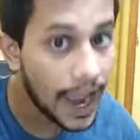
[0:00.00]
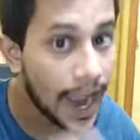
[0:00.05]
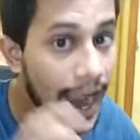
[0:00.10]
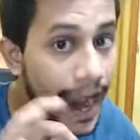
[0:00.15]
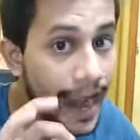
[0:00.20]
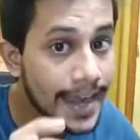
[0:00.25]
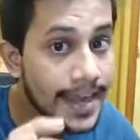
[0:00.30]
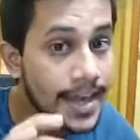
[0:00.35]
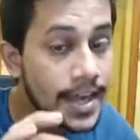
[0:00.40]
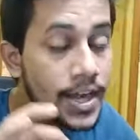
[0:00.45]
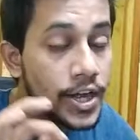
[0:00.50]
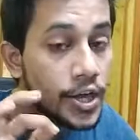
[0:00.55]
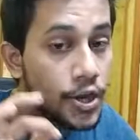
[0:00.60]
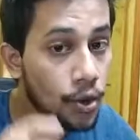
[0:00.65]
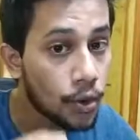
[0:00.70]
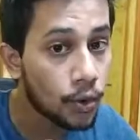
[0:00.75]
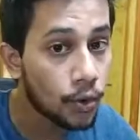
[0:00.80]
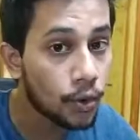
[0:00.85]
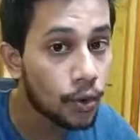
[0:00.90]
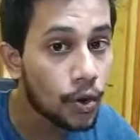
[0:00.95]

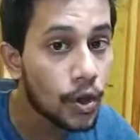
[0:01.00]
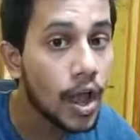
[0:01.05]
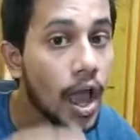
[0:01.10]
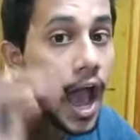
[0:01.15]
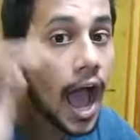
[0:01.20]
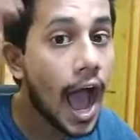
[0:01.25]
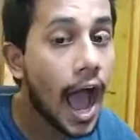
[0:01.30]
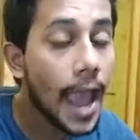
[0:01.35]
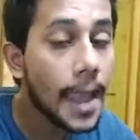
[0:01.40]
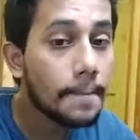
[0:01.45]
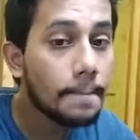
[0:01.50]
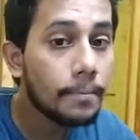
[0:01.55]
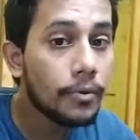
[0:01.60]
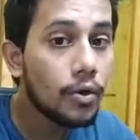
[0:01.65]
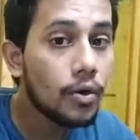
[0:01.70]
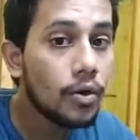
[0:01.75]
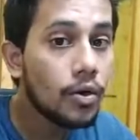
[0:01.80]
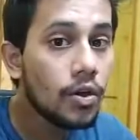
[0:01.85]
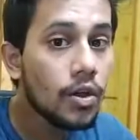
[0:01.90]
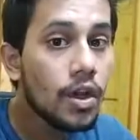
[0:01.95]
Endo,
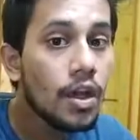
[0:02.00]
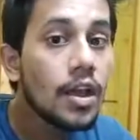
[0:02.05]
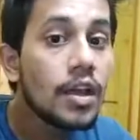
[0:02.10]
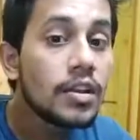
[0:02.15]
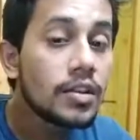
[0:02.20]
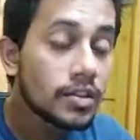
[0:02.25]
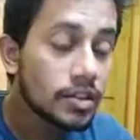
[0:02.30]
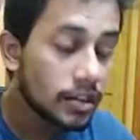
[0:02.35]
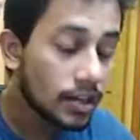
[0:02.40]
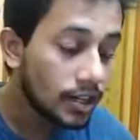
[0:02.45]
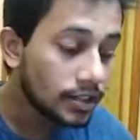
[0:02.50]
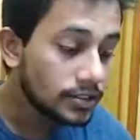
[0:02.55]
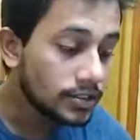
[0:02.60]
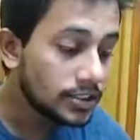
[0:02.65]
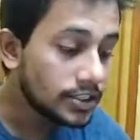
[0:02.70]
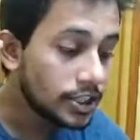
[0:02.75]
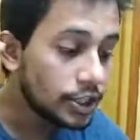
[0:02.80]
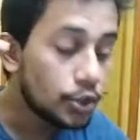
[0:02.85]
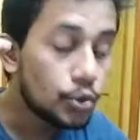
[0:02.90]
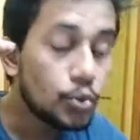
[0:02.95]
hypo turns
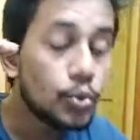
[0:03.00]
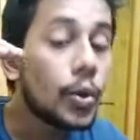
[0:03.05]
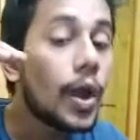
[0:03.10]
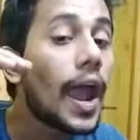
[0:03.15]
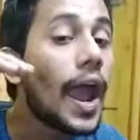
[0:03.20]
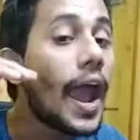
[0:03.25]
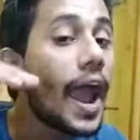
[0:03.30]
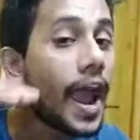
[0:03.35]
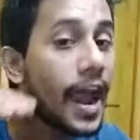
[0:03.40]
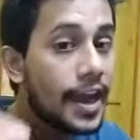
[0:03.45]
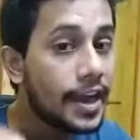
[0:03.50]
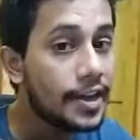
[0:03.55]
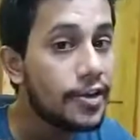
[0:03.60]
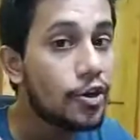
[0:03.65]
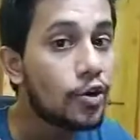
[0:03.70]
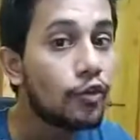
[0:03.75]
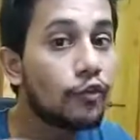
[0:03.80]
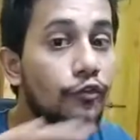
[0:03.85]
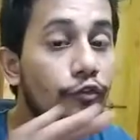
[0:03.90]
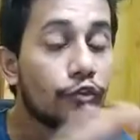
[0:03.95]
into
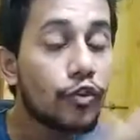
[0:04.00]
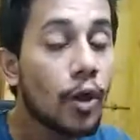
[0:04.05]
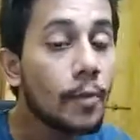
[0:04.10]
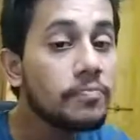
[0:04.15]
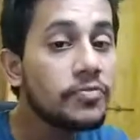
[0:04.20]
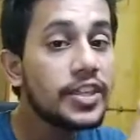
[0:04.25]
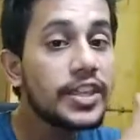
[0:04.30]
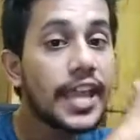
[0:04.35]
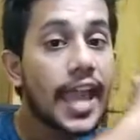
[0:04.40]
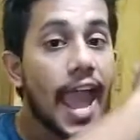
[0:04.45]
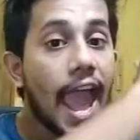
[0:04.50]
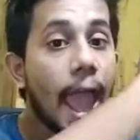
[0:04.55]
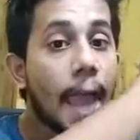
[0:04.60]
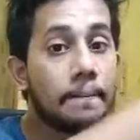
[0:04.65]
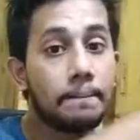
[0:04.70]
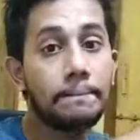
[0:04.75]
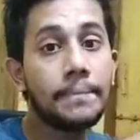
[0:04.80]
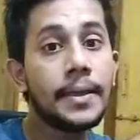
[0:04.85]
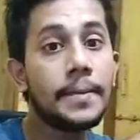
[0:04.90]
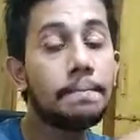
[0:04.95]
endo from the
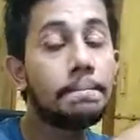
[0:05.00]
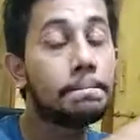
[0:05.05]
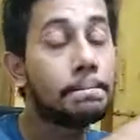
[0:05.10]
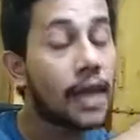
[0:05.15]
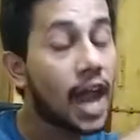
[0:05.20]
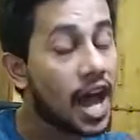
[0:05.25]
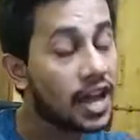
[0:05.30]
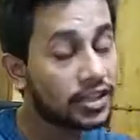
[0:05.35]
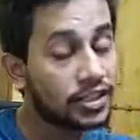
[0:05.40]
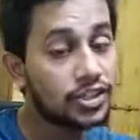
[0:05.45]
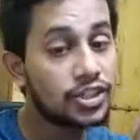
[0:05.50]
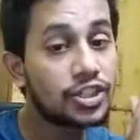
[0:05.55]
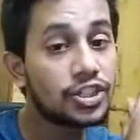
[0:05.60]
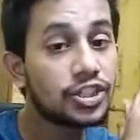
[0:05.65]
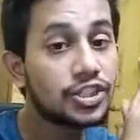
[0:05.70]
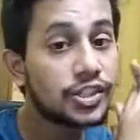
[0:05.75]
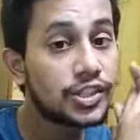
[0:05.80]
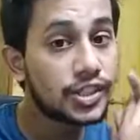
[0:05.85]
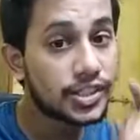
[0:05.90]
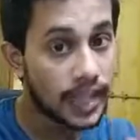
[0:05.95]
epiblast
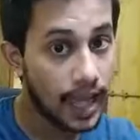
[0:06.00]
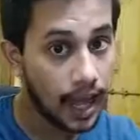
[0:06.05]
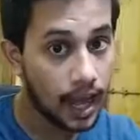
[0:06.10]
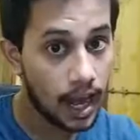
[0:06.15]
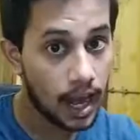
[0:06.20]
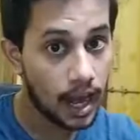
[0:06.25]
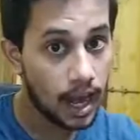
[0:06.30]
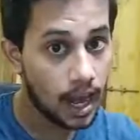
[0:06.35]
cell.